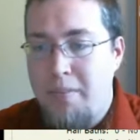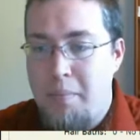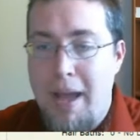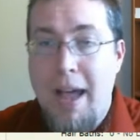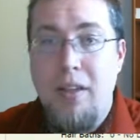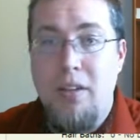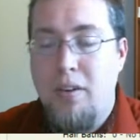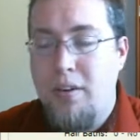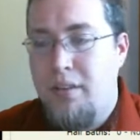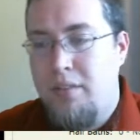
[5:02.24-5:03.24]
the bat, you
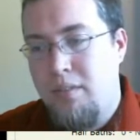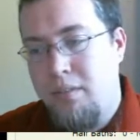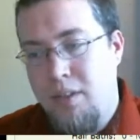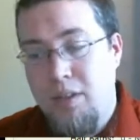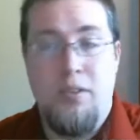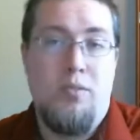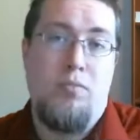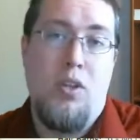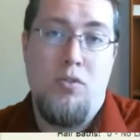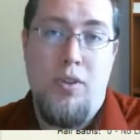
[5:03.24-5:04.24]
notice
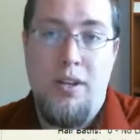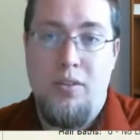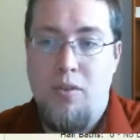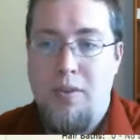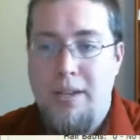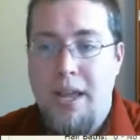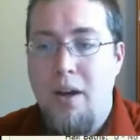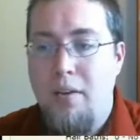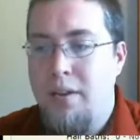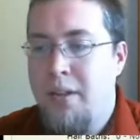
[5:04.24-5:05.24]
the trend is going
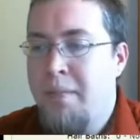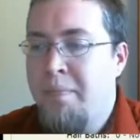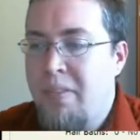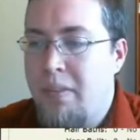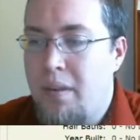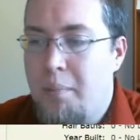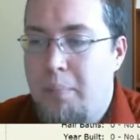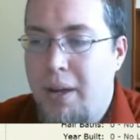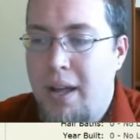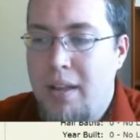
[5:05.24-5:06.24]
down.
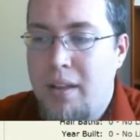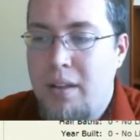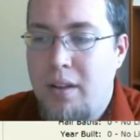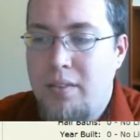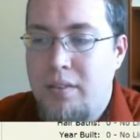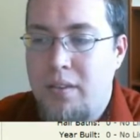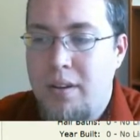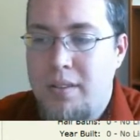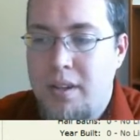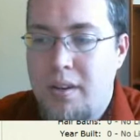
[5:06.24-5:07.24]
But you also
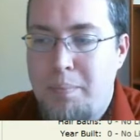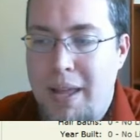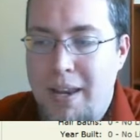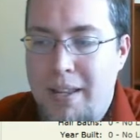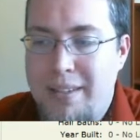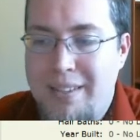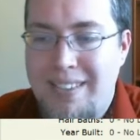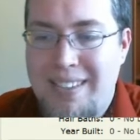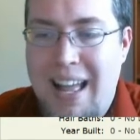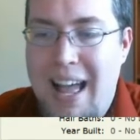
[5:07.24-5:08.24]
notice here, pending sales
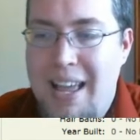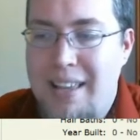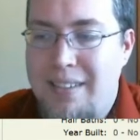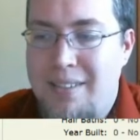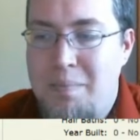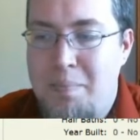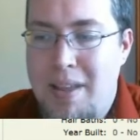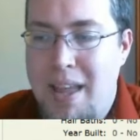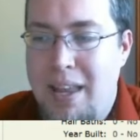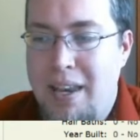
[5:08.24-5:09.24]
is the highest it's
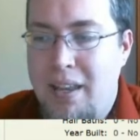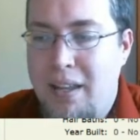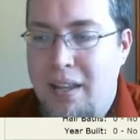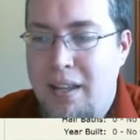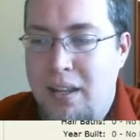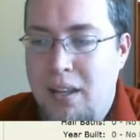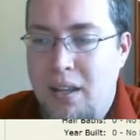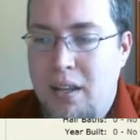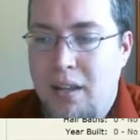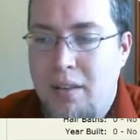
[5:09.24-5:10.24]
been.
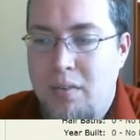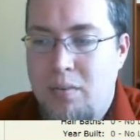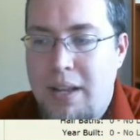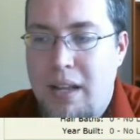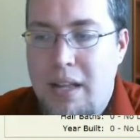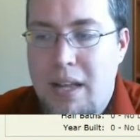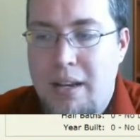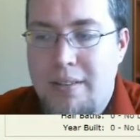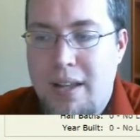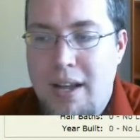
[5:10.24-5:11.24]
This red
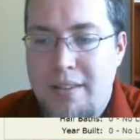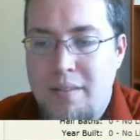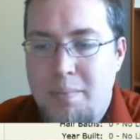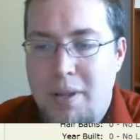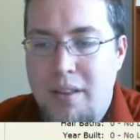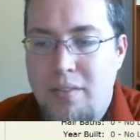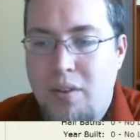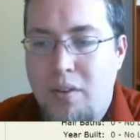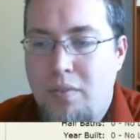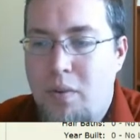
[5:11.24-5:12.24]
line is the highest it's been in this
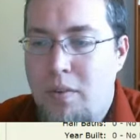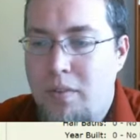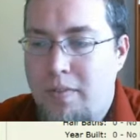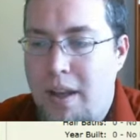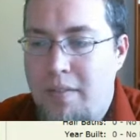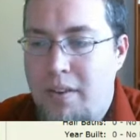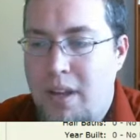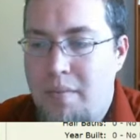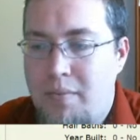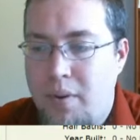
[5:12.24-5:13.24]
whole 5-year
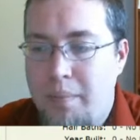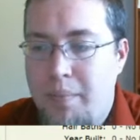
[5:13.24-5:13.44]
time frame.